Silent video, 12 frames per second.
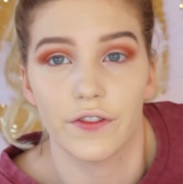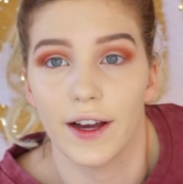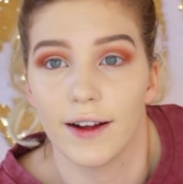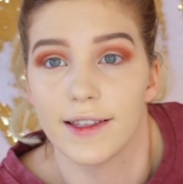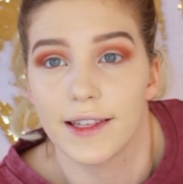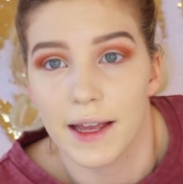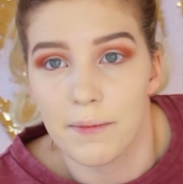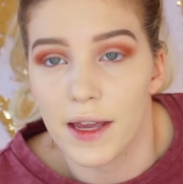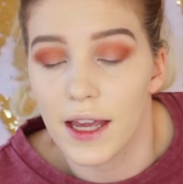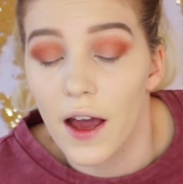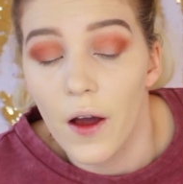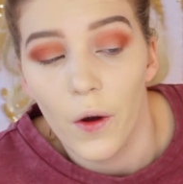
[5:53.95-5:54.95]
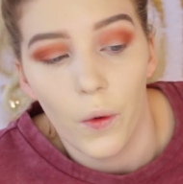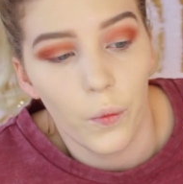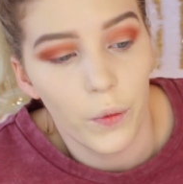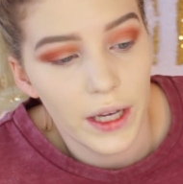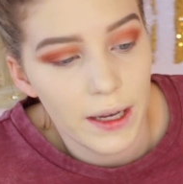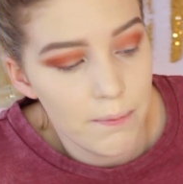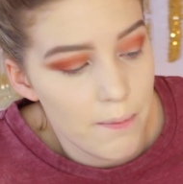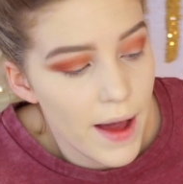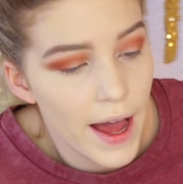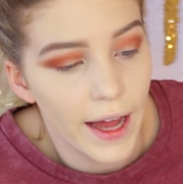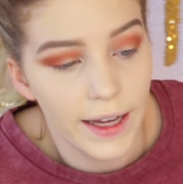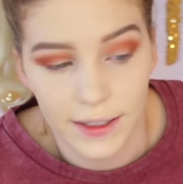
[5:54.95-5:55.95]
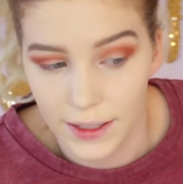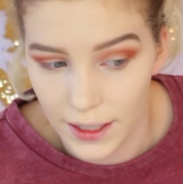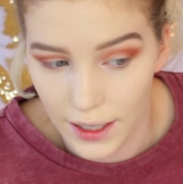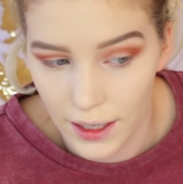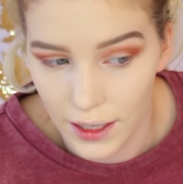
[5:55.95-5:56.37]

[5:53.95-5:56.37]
fiance meet? We met